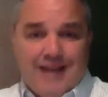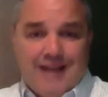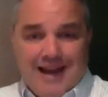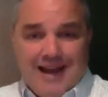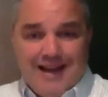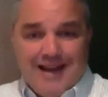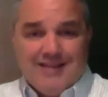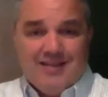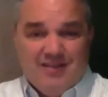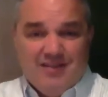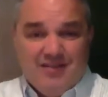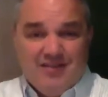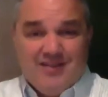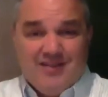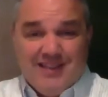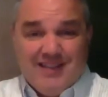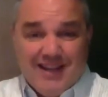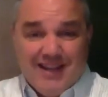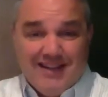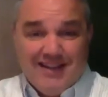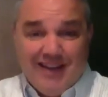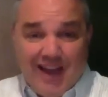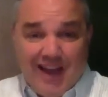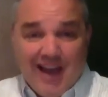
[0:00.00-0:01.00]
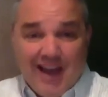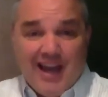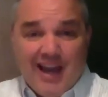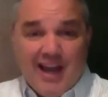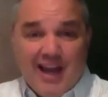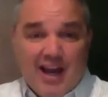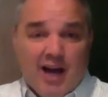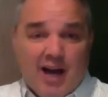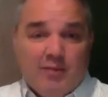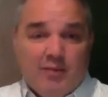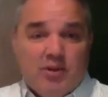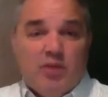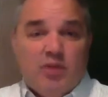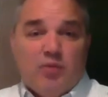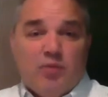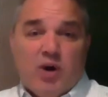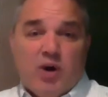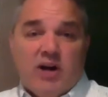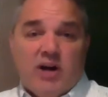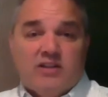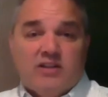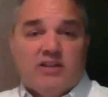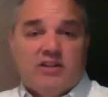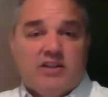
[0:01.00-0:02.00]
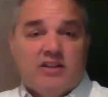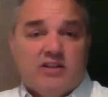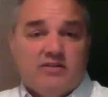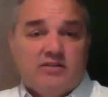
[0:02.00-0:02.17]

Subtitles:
As of today, I'm in the process